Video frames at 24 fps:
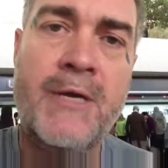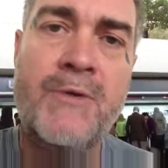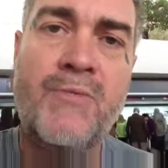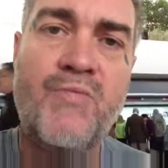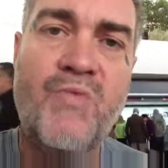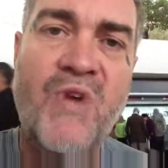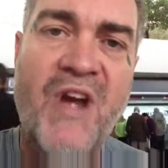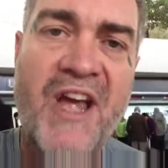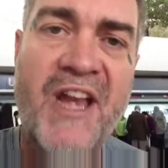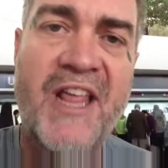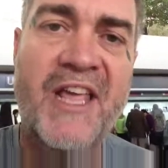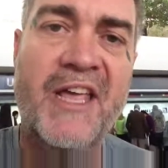
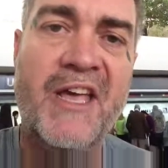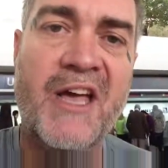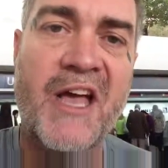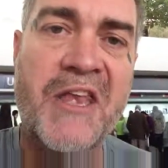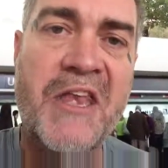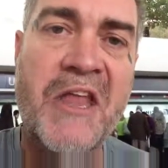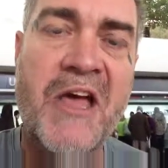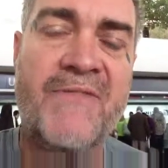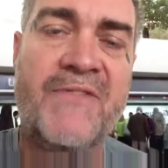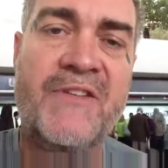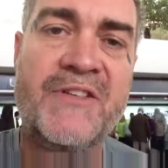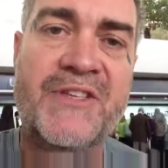Really,
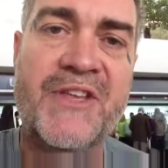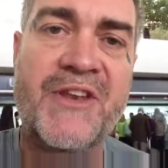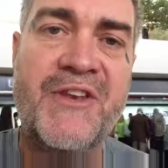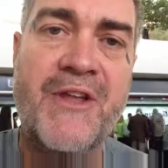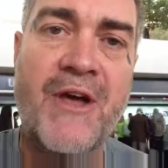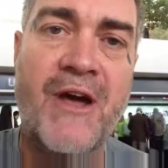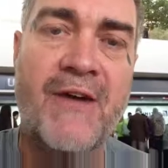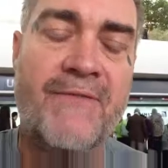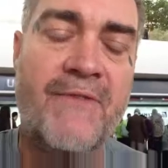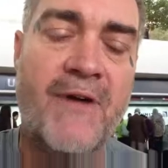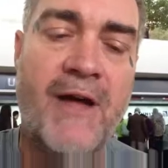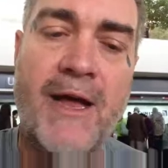enough is
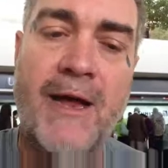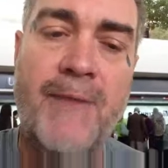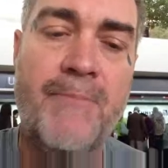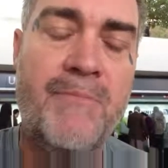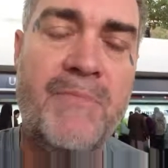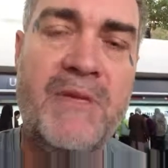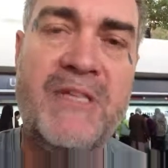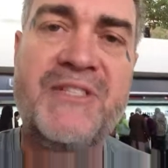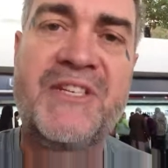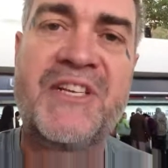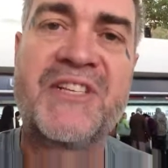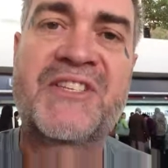enough. I
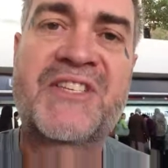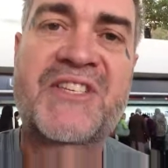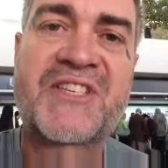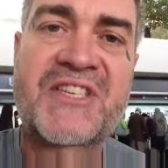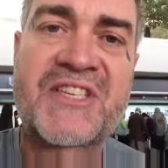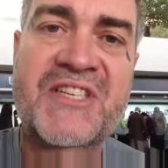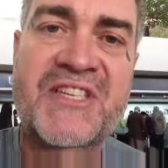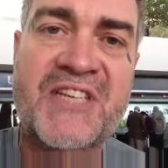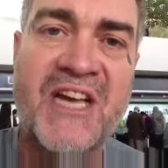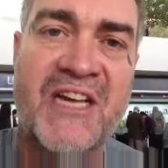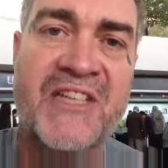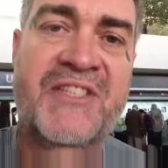am
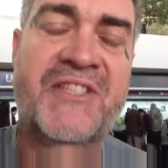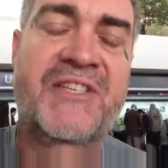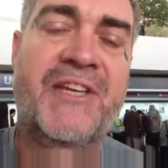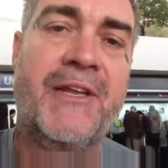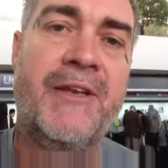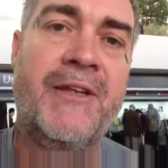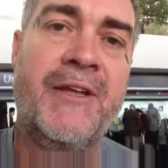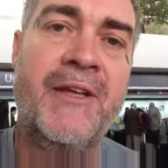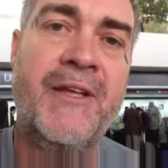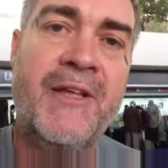disgusted